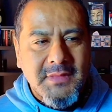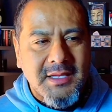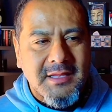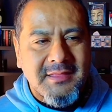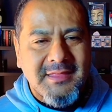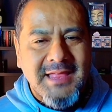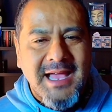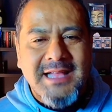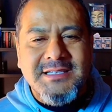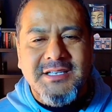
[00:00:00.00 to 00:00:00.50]

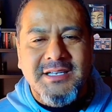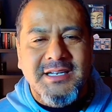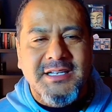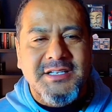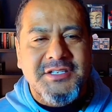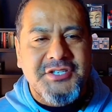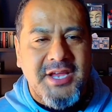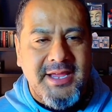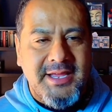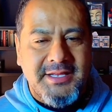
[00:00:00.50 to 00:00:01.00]
that's going to
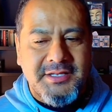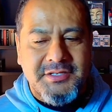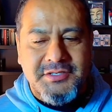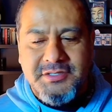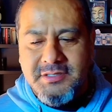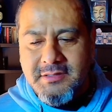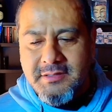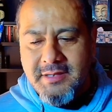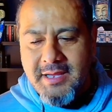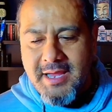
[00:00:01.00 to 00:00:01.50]

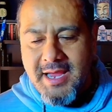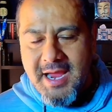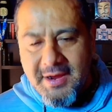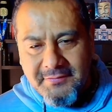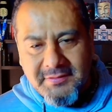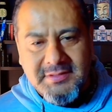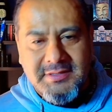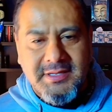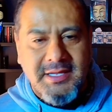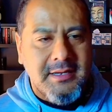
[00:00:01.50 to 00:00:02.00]
change
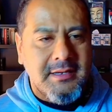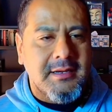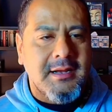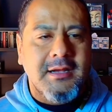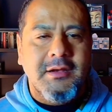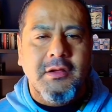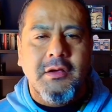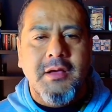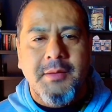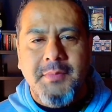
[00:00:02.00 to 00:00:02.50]
everything. And I
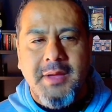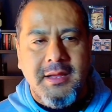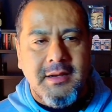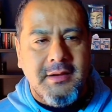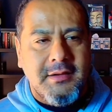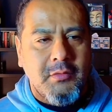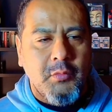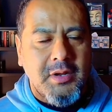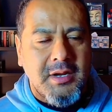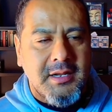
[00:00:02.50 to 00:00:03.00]
know I might
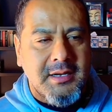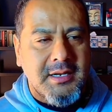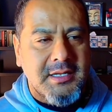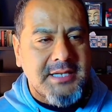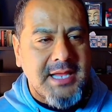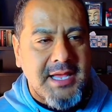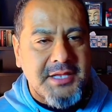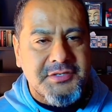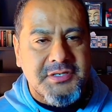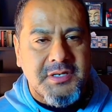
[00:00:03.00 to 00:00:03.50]
have went on a
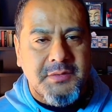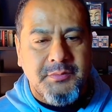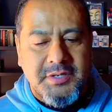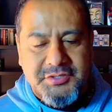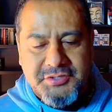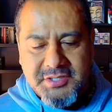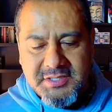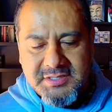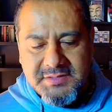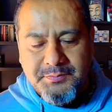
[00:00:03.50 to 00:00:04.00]
tangent, but
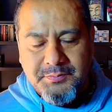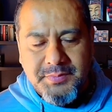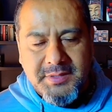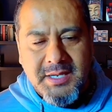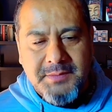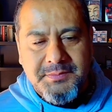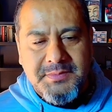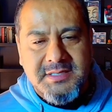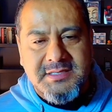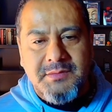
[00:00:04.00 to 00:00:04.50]
just
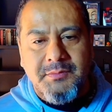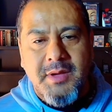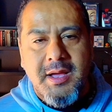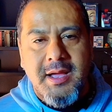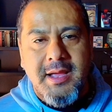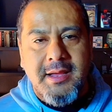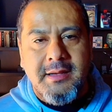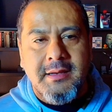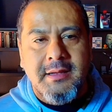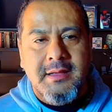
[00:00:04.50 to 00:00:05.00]
keep this in
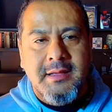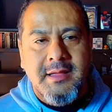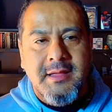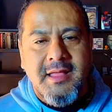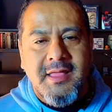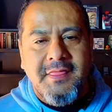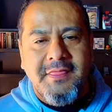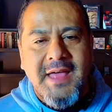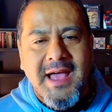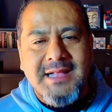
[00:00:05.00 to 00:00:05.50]
mind.
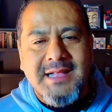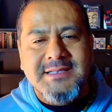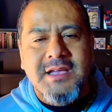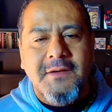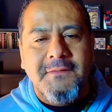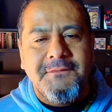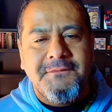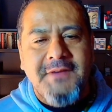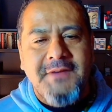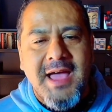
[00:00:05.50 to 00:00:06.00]
That's
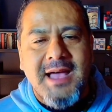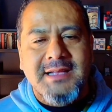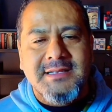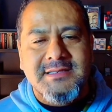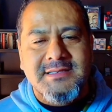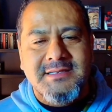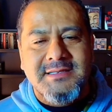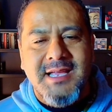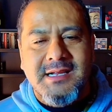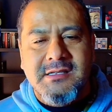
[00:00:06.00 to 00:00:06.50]
how
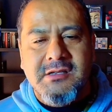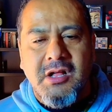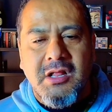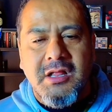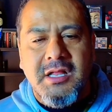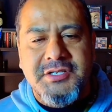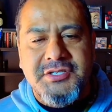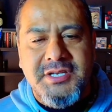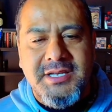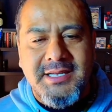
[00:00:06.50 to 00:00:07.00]
fast
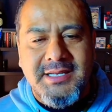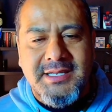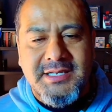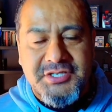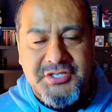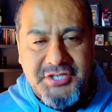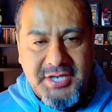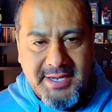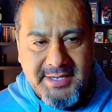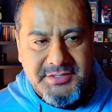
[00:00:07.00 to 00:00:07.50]
technology
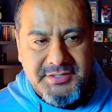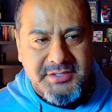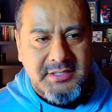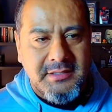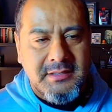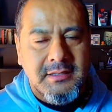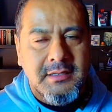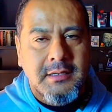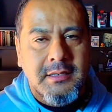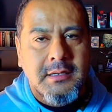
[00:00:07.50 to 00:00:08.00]
is
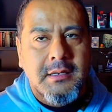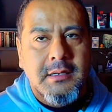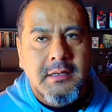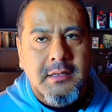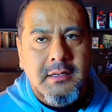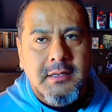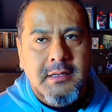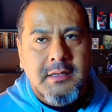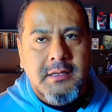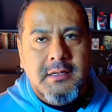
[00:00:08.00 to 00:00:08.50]
changing.
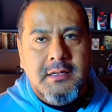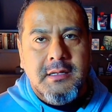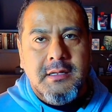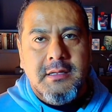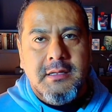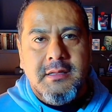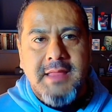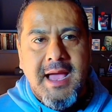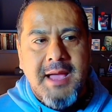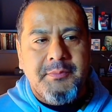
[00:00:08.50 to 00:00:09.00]

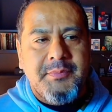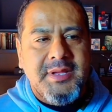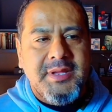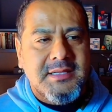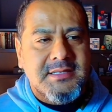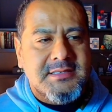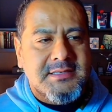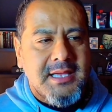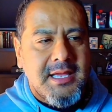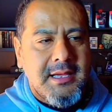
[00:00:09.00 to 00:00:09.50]
That
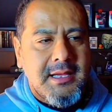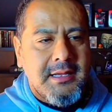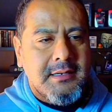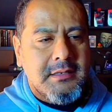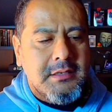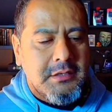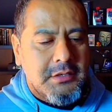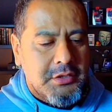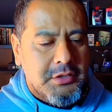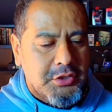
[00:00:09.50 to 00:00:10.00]
being
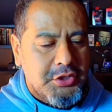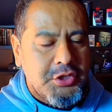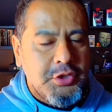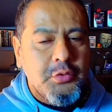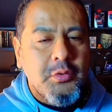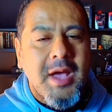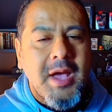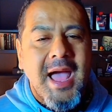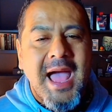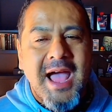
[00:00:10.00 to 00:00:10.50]
said,
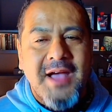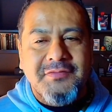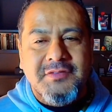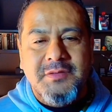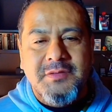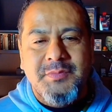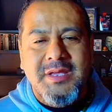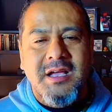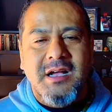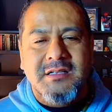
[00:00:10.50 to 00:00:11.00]
you have
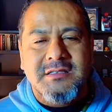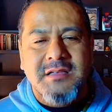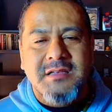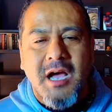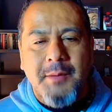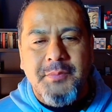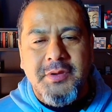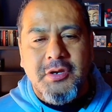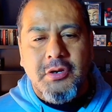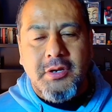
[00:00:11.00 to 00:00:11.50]
to be on
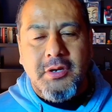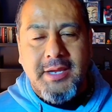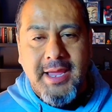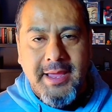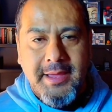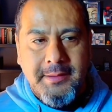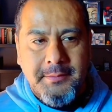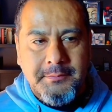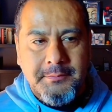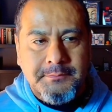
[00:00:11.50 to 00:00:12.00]
top of your
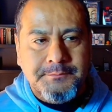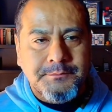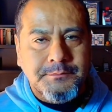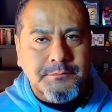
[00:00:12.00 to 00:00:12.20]
game.